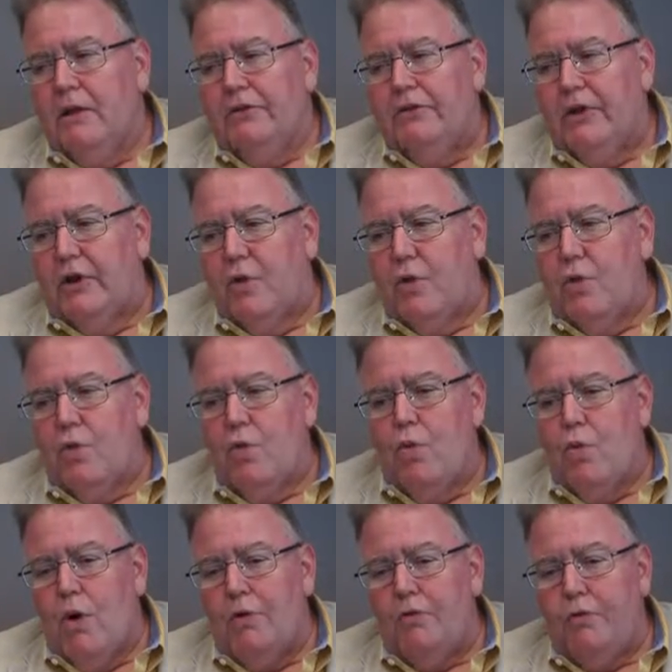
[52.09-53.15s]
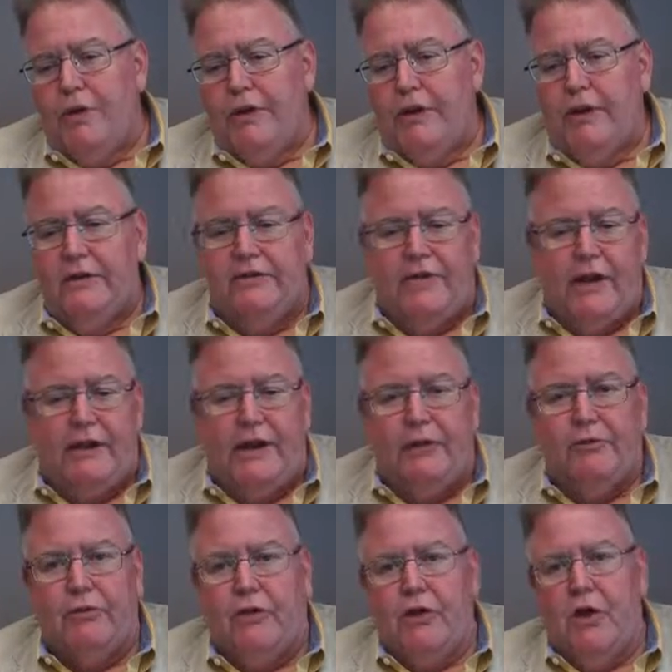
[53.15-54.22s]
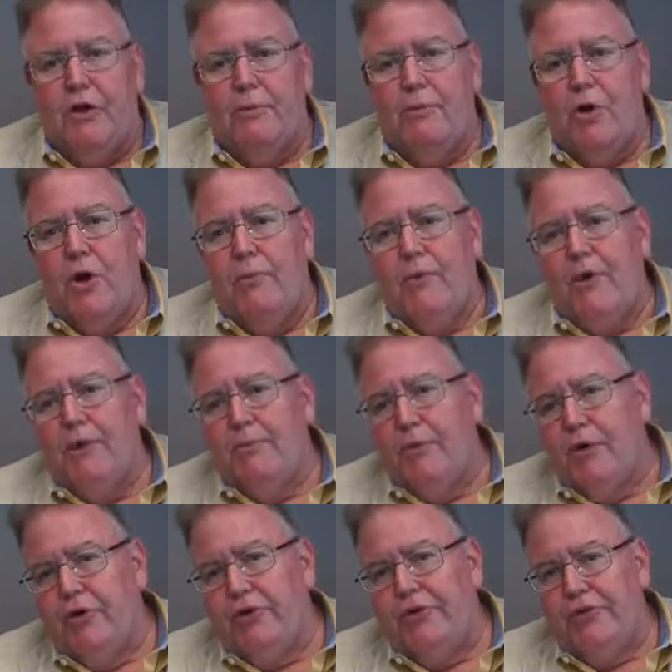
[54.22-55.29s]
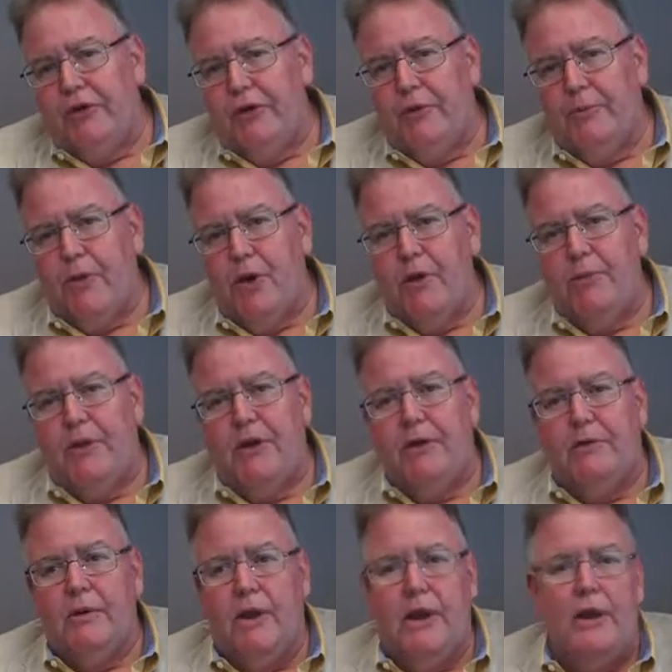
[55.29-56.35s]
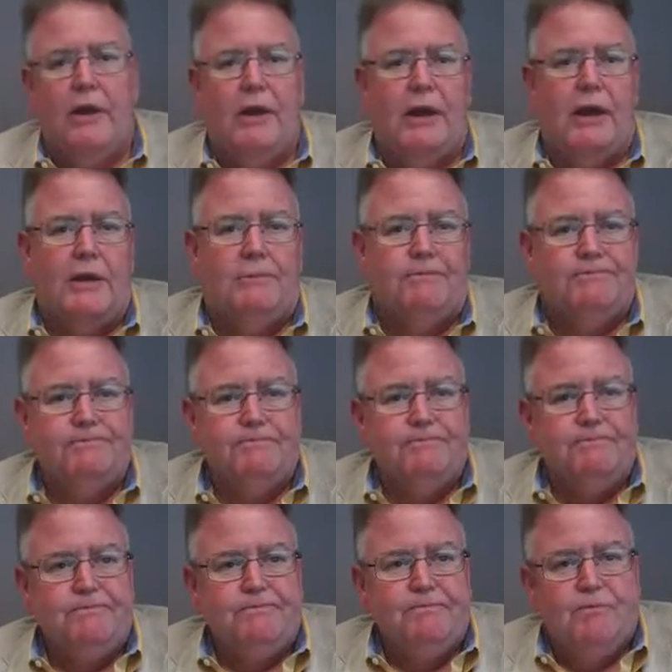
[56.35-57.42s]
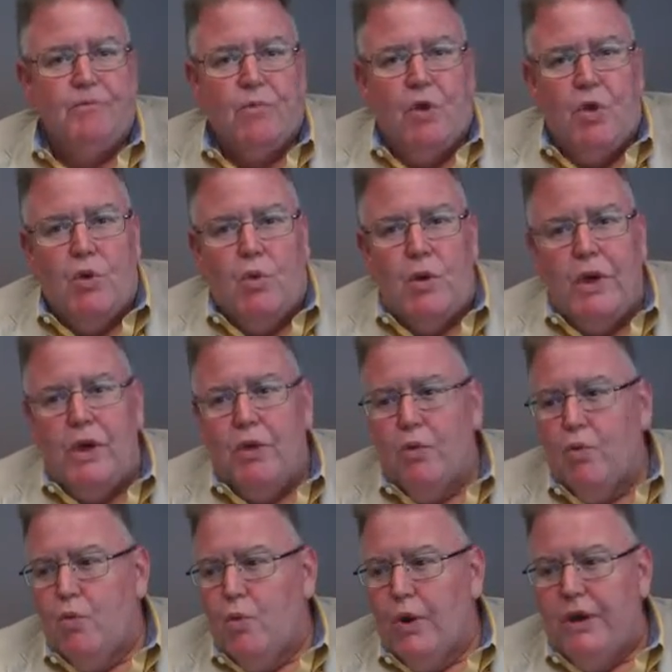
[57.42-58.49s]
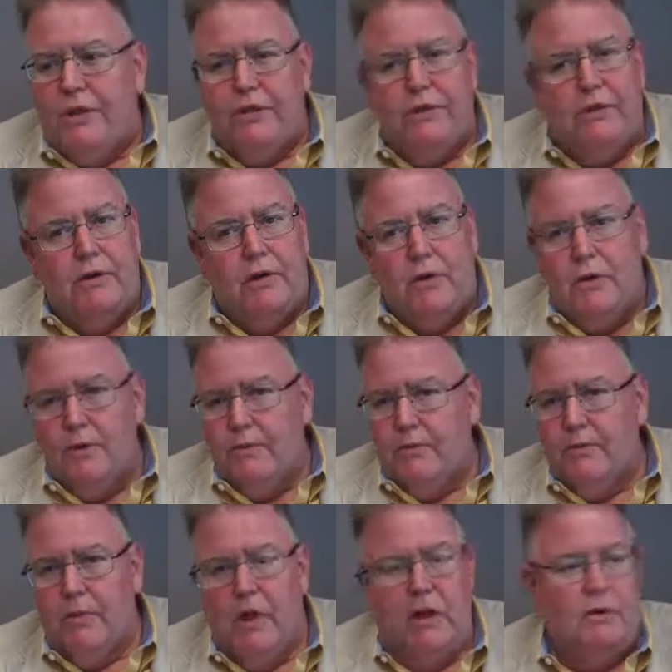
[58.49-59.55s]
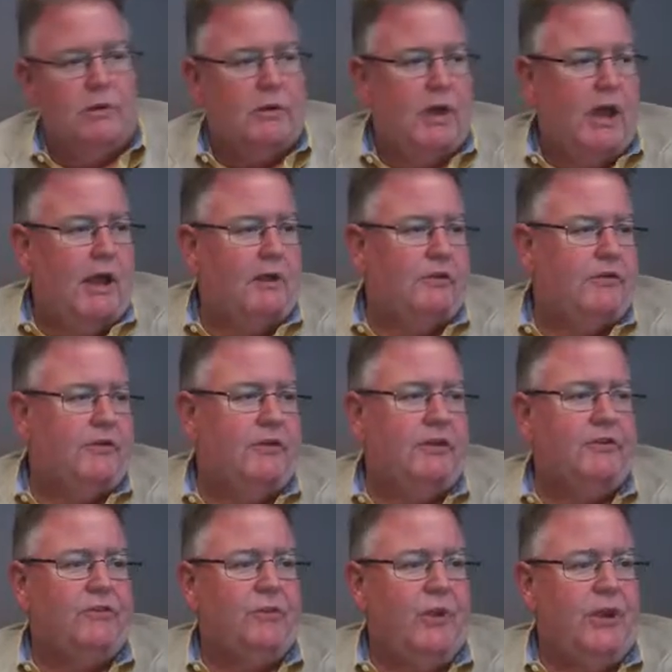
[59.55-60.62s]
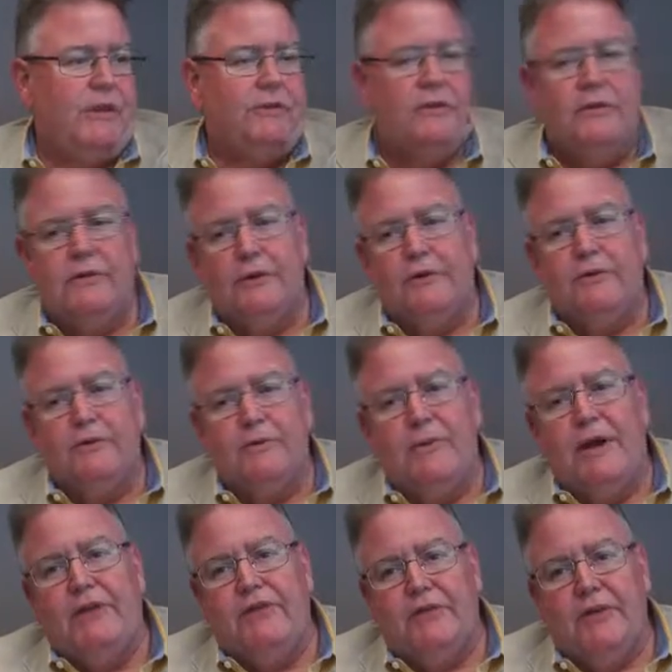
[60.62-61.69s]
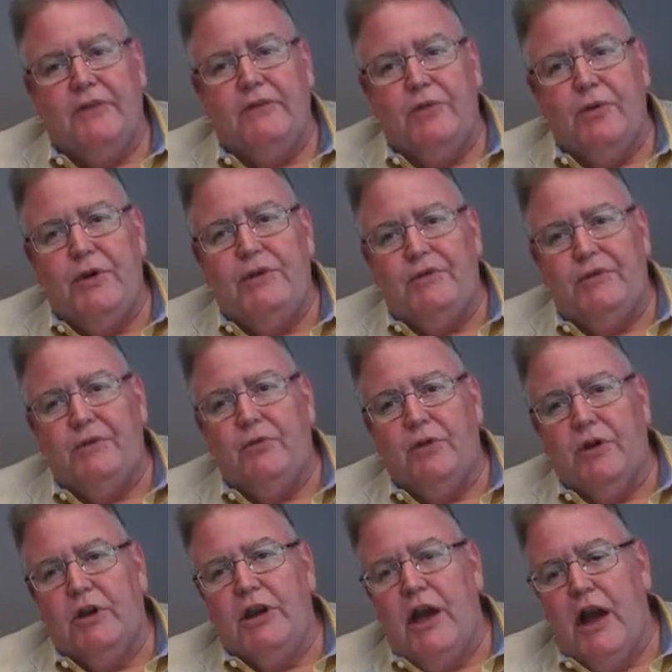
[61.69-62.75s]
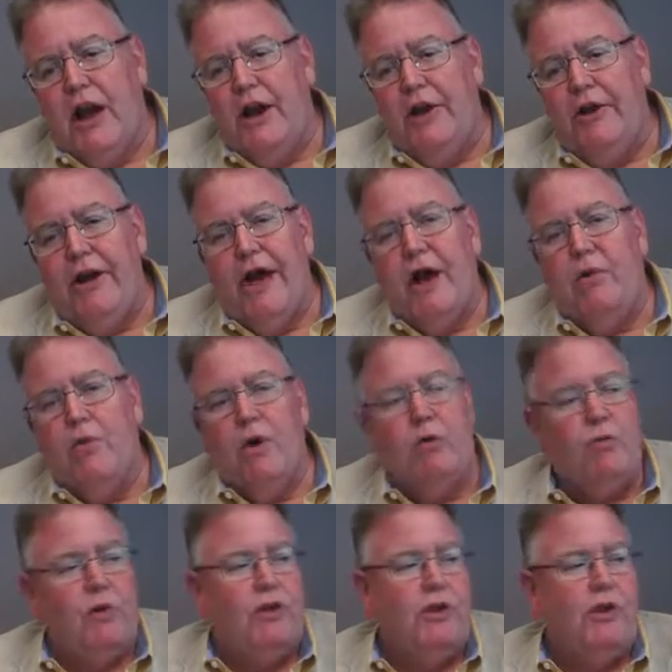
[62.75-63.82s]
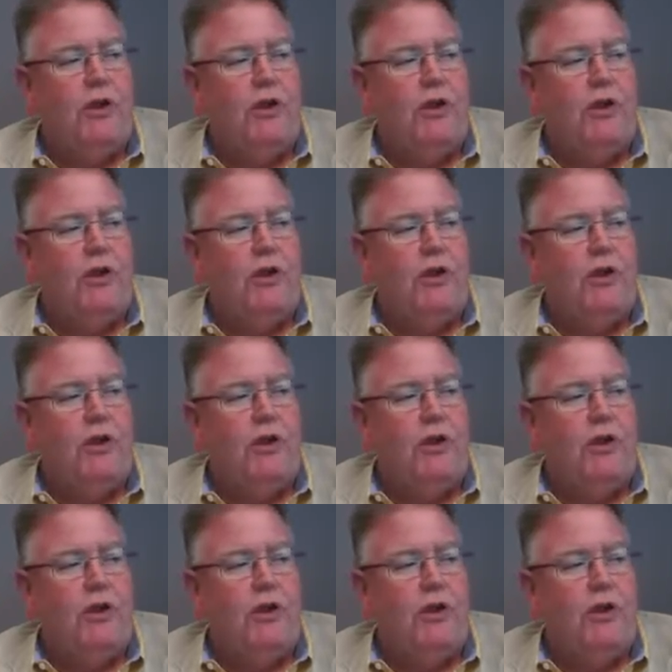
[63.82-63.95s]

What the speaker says: So what we did is sat down with the law department, purchasing department, and we went through, 6 weeks. It took us about 6 weeks to really iron out what we were